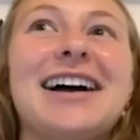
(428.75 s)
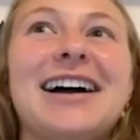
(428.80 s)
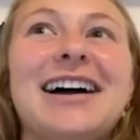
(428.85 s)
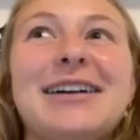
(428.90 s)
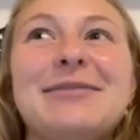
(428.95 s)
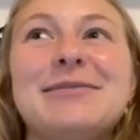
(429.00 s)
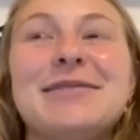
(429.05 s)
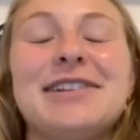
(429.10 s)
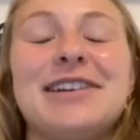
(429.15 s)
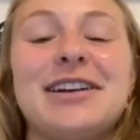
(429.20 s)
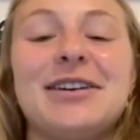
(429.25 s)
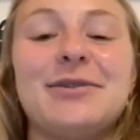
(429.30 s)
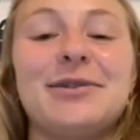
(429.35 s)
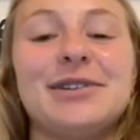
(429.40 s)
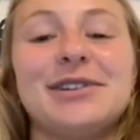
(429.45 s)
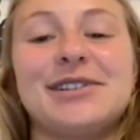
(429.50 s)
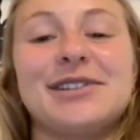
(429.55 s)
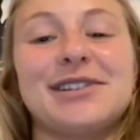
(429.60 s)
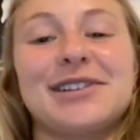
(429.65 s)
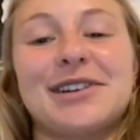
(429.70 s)
I mean, it
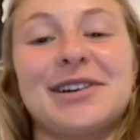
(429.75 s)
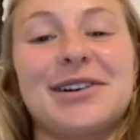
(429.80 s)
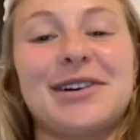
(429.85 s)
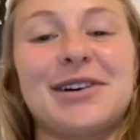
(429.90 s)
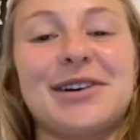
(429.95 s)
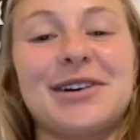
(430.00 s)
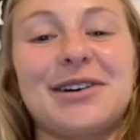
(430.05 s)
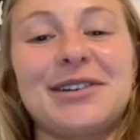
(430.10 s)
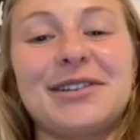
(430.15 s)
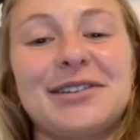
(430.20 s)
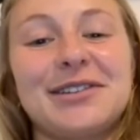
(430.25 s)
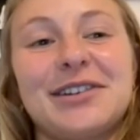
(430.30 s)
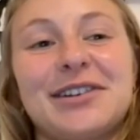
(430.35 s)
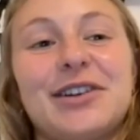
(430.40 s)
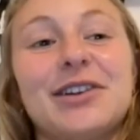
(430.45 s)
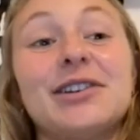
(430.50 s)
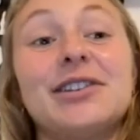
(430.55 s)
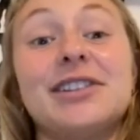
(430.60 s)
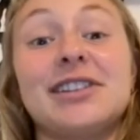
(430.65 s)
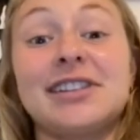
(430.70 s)
was
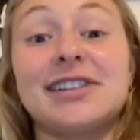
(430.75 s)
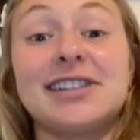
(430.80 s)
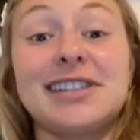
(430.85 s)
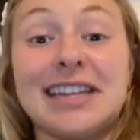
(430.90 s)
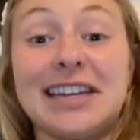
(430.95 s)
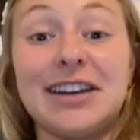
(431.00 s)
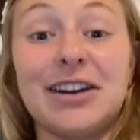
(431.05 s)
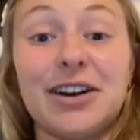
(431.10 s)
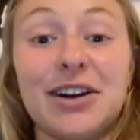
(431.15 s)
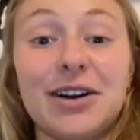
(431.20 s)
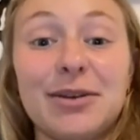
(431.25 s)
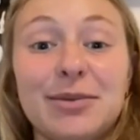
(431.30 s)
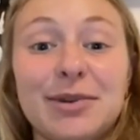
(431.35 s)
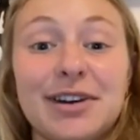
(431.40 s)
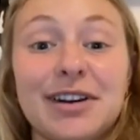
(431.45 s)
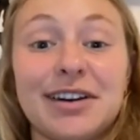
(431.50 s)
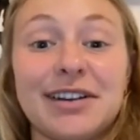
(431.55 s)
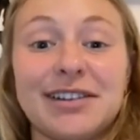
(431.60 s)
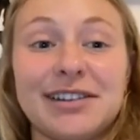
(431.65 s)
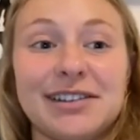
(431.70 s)
good to see her
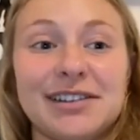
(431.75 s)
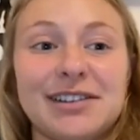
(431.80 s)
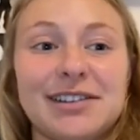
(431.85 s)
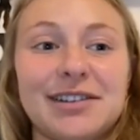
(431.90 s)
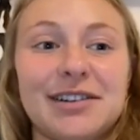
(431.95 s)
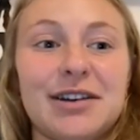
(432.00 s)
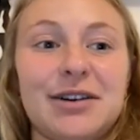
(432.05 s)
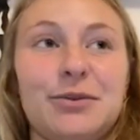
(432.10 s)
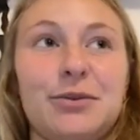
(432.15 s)
because